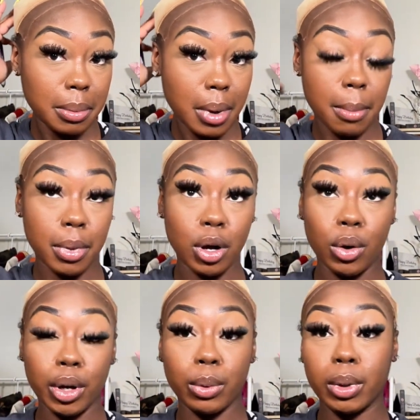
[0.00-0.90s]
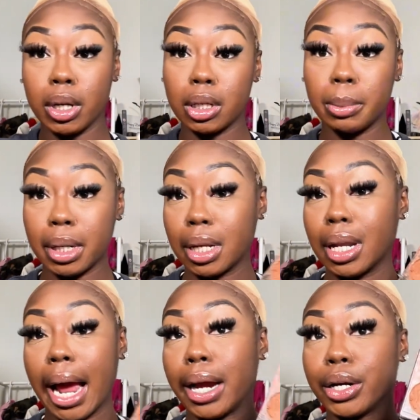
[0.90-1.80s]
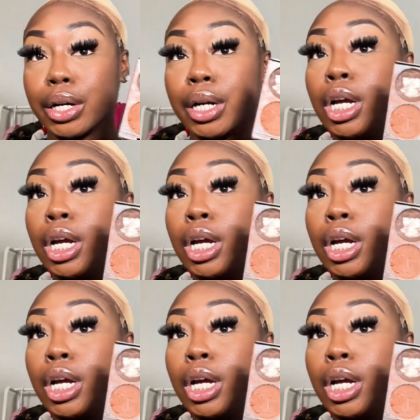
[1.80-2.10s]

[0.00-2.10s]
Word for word: I'm going to go in with a little bit of lighter.